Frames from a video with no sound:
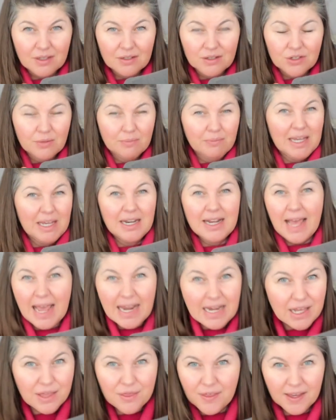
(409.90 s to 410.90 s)
to meet
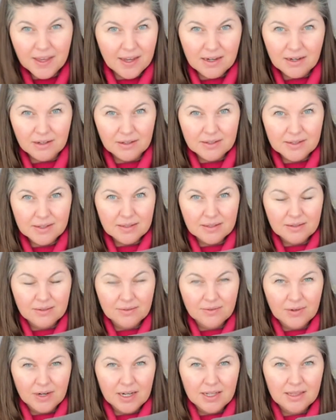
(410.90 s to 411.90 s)
anything in us,
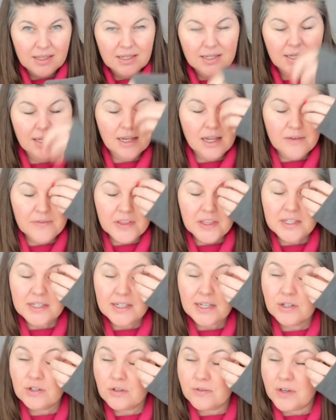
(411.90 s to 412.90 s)
right? This love at the
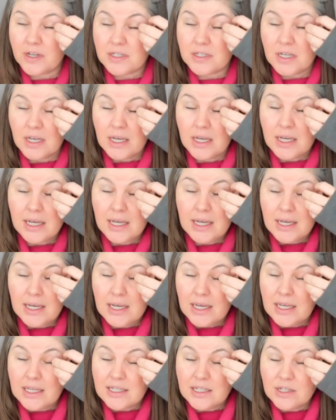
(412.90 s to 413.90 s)
center of us
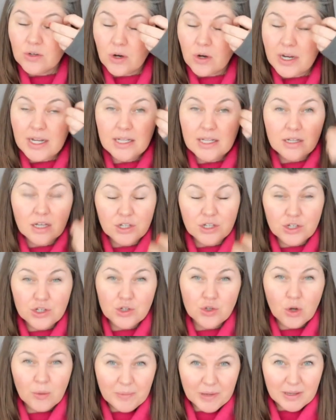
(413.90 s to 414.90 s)
is not a
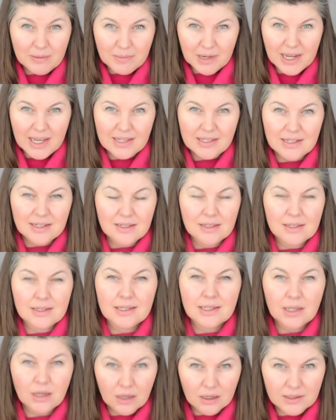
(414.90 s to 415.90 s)
stopping place, it's a
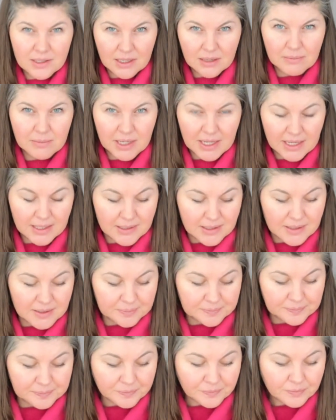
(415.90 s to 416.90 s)
starting
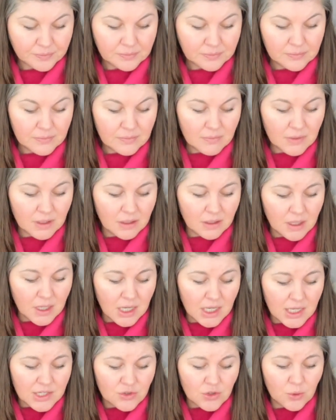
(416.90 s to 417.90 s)
place.
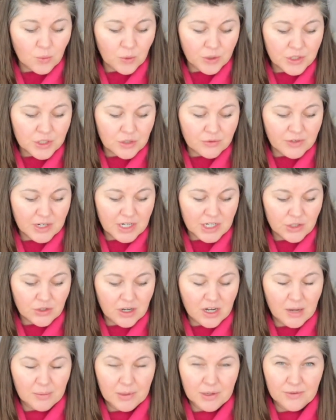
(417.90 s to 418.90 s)
So I want to read you a
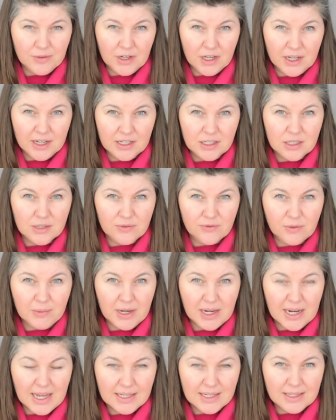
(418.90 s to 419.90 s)
couple of lines from
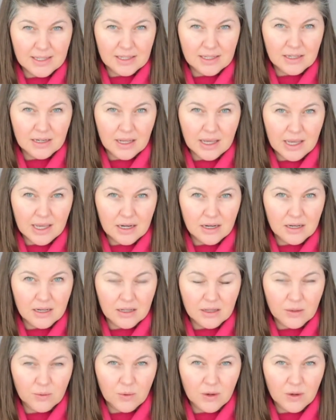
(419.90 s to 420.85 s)
a lesson in the